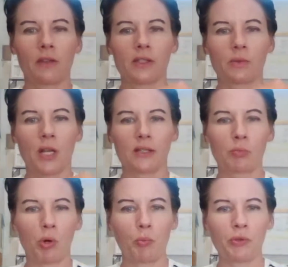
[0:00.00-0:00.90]
This one has
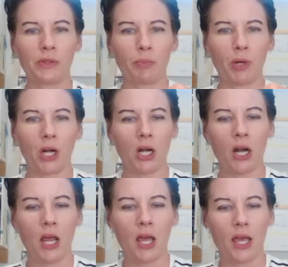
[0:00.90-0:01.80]
purple zipper
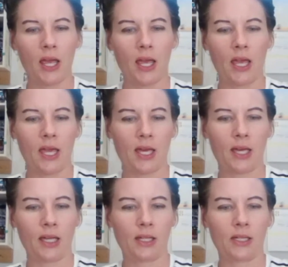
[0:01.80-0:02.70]

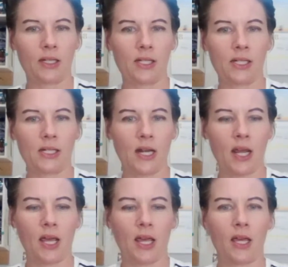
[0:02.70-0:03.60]
and
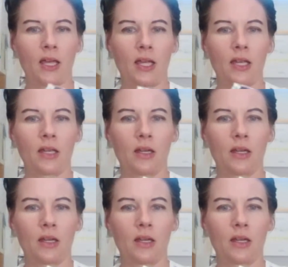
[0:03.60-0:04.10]
a